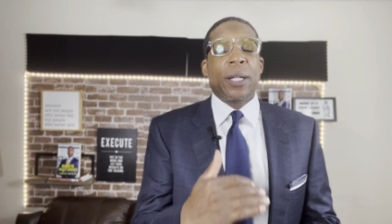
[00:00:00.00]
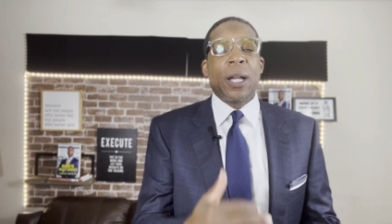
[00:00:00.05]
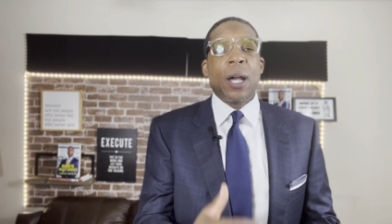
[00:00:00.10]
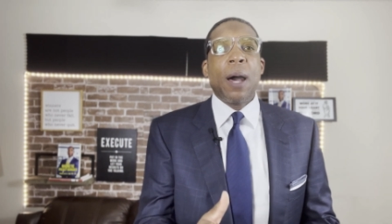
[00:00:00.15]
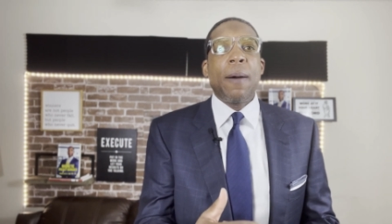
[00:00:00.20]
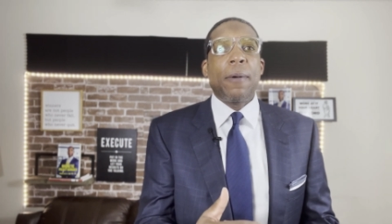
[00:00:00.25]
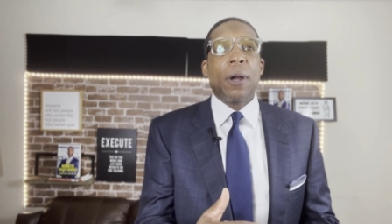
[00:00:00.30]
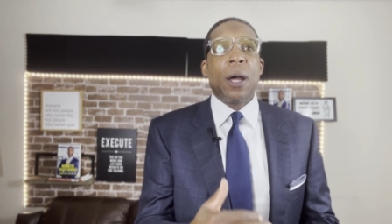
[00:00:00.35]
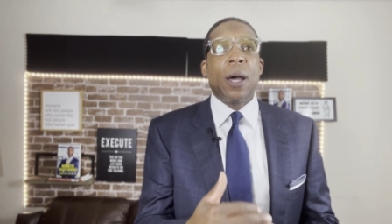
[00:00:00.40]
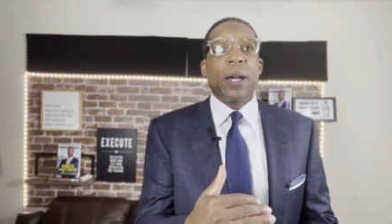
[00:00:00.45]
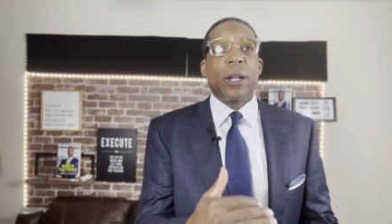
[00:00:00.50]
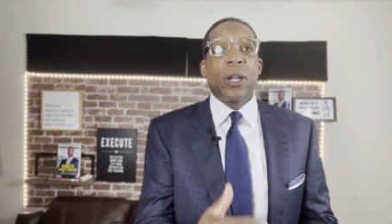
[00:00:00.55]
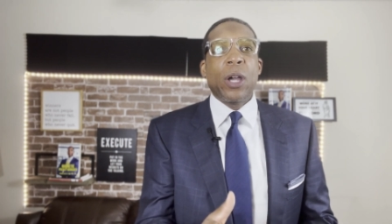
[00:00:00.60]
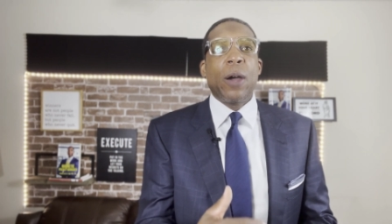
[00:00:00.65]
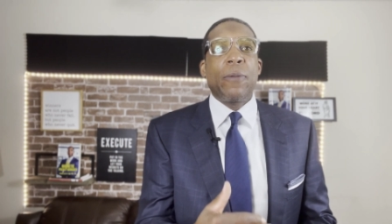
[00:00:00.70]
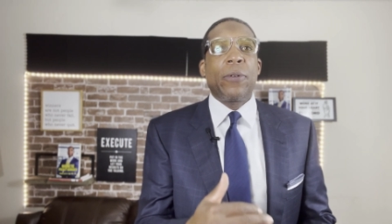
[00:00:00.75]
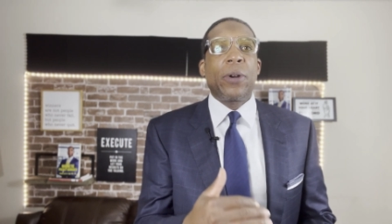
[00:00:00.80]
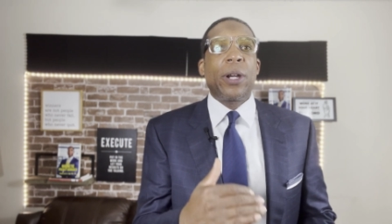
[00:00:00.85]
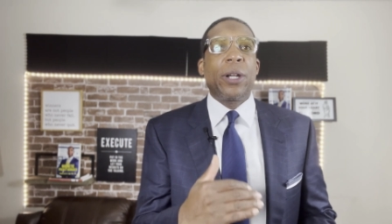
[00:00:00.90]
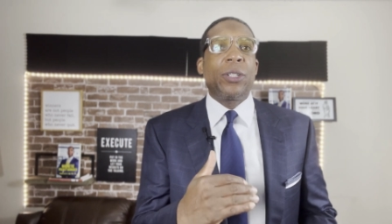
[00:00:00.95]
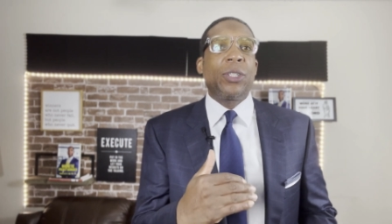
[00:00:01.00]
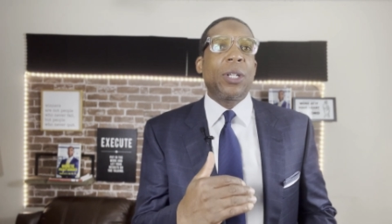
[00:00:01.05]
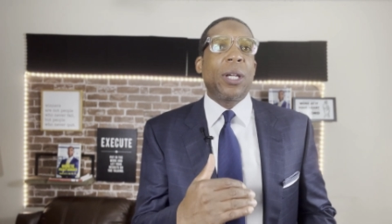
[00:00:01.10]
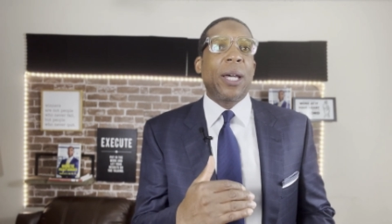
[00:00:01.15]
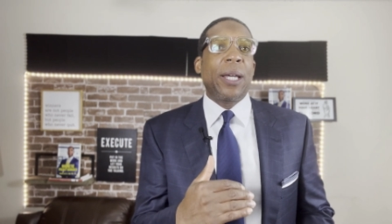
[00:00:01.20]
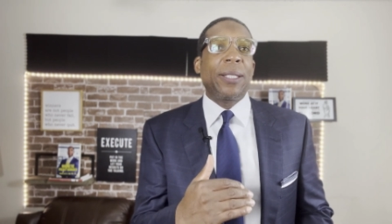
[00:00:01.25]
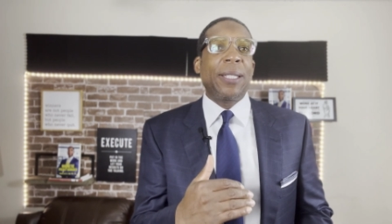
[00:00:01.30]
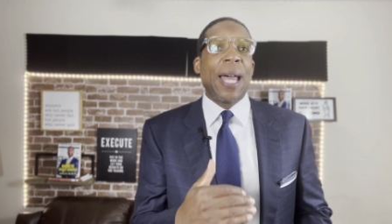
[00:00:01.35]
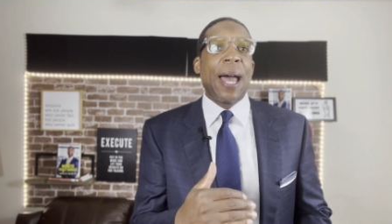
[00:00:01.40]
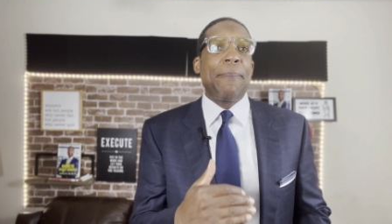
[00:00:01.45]
co uh, covered
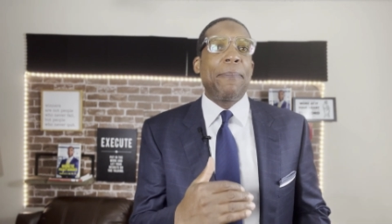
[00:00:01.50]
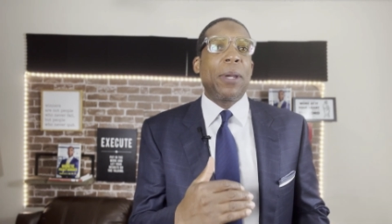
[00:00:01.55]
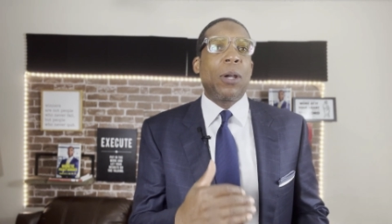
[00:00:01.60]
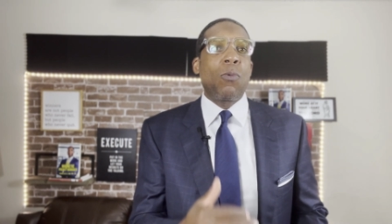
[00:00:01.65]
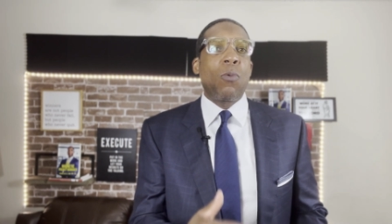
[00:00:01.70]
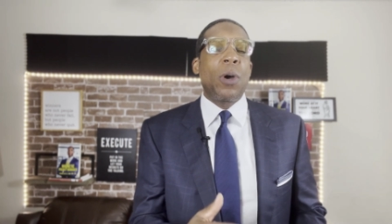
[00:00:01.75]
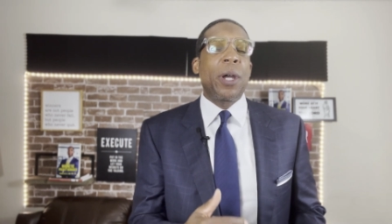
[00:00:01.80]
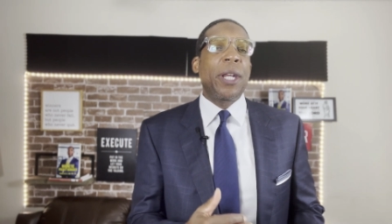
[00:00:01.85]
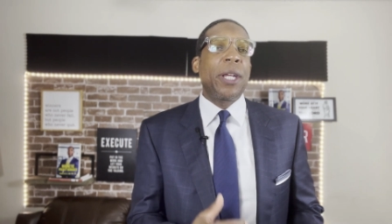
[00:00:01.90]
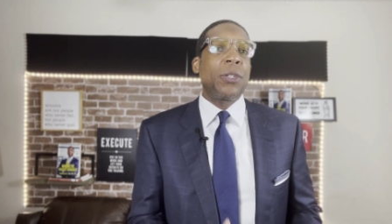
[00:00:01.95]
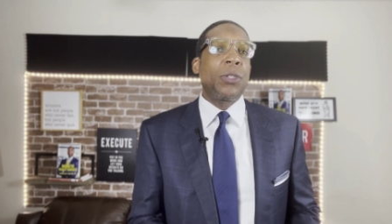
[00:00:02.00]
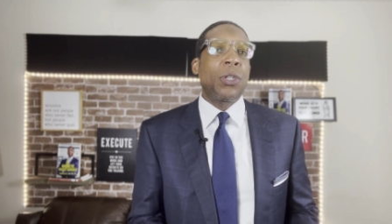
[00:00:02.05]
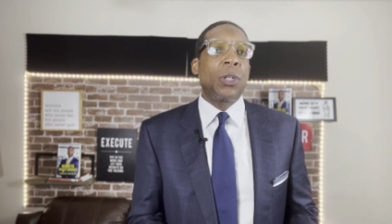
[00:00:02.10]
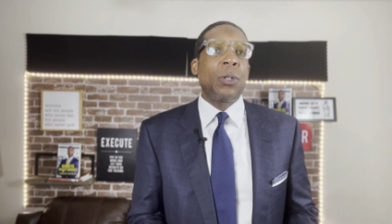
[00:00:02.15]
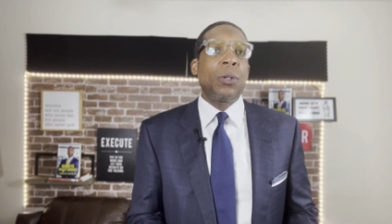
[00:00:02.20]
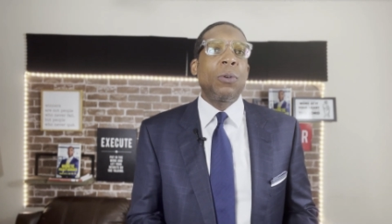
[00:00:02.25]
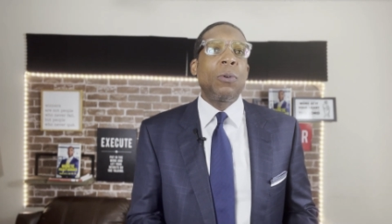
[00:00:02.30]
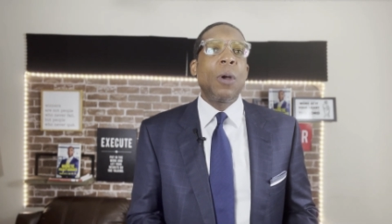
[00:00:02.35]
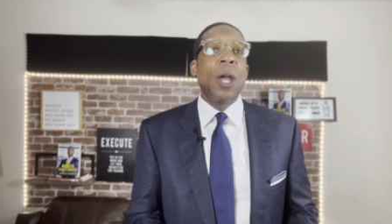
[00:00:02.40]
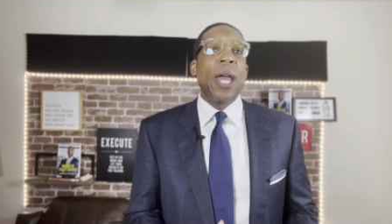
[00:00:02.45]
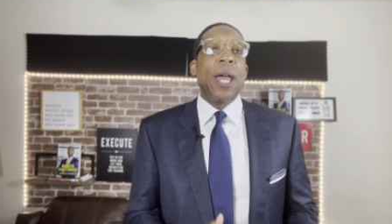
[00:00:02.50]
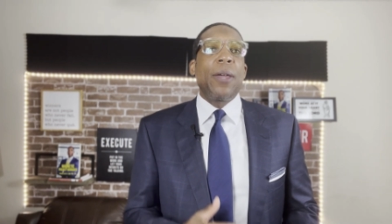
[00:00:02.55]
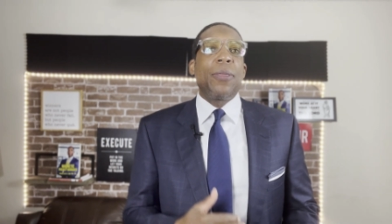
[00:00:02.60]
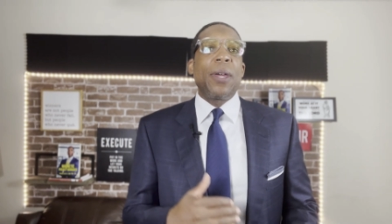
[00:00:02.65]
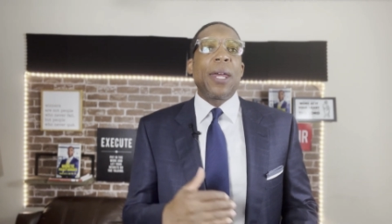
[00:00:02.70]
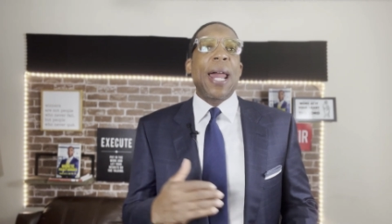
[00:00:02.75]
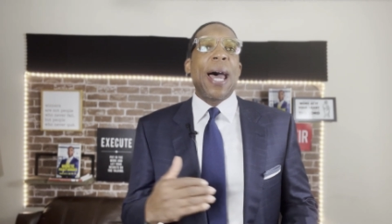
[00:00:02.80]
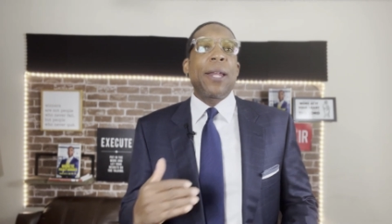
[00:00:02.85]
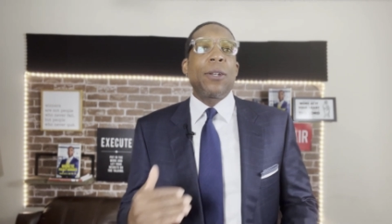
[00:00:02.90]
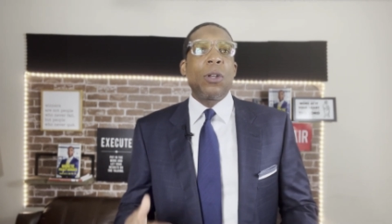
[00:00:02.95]
uh, topic one and two,
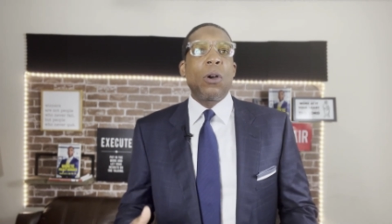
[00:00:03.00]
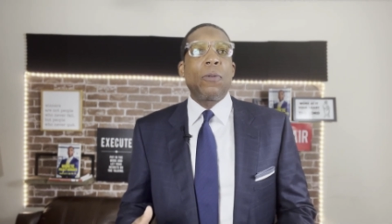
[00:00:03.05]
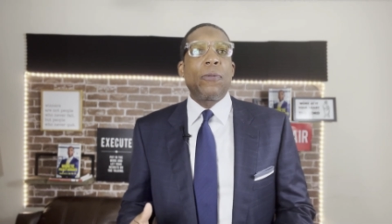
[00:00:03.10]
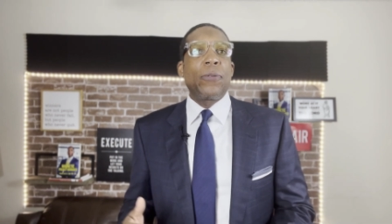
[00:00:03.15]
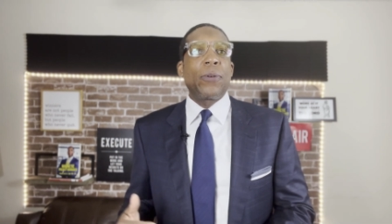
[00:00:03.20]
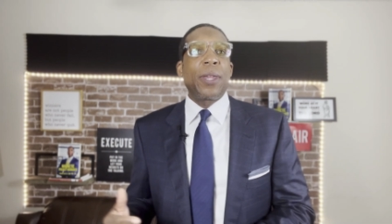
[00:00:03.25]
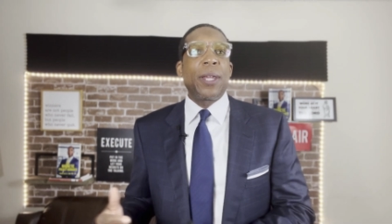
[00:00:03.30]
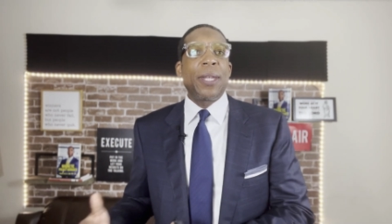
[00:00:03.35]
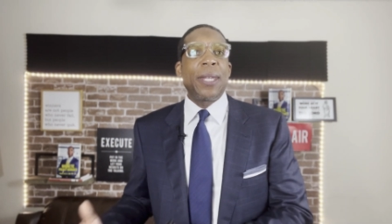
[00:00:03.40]
then I know for the